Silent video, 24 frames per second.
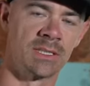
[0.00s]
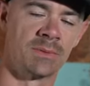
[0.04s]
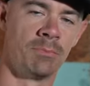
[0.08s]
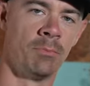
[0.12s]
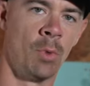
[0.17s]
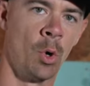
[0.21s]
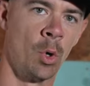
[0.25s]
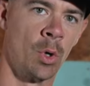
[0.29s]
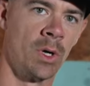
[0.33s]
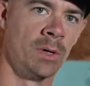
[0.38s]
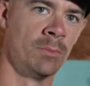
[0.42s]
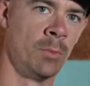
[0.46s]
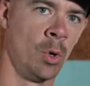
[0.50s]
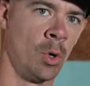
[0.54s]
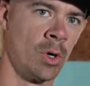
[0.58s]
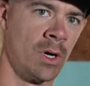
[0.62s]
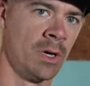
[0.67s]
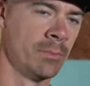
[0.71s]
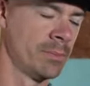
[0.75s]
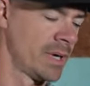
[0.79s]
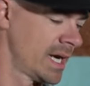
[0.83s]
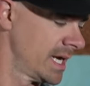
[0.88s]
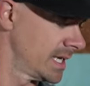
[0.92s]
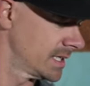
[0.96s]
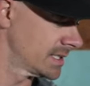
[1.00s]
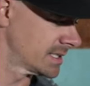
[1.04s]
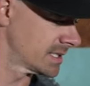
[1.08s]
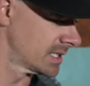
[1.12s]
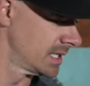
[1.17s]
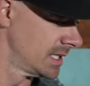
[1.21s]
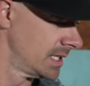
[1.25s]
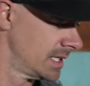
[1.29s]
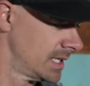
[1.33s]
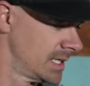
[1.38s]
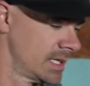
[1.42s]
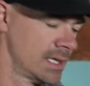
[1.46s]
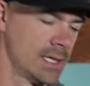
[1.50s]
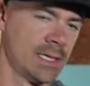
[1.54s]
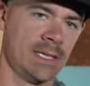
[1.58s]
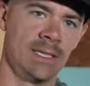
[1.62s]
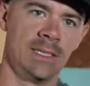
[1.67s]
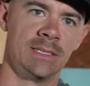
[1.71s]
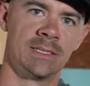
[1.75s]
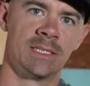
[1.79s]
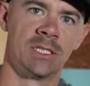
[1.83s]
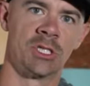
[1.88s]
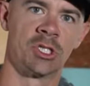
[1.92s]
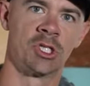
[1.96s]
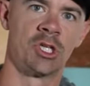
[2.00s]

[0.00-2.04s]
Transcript: this more and more on bikes, is the